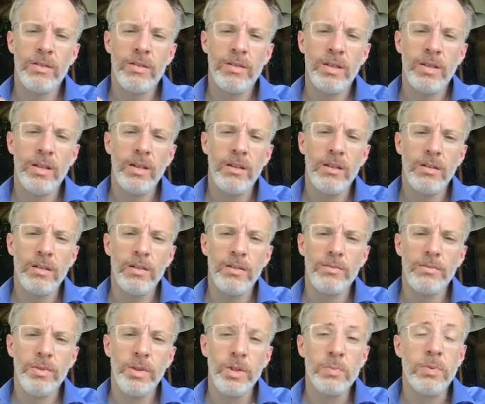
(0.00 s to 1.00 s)

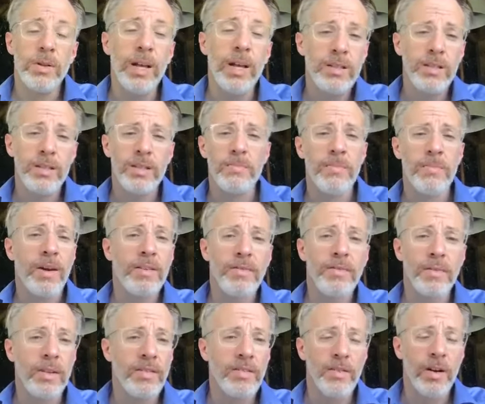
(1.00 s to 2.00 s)
single-use plastics are bad
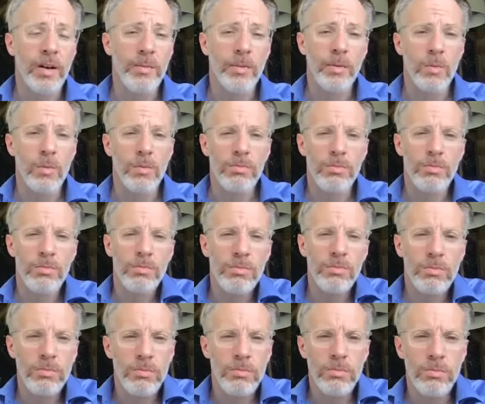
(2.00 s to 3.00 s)
for the environment?
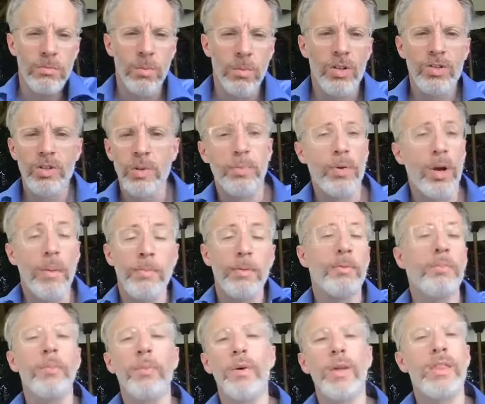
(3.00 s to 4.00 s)
What's the
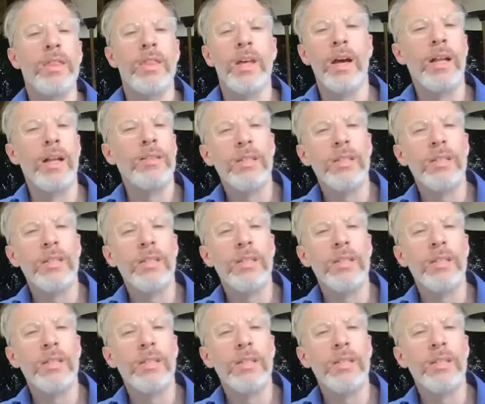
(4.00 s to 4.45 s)
problem with that?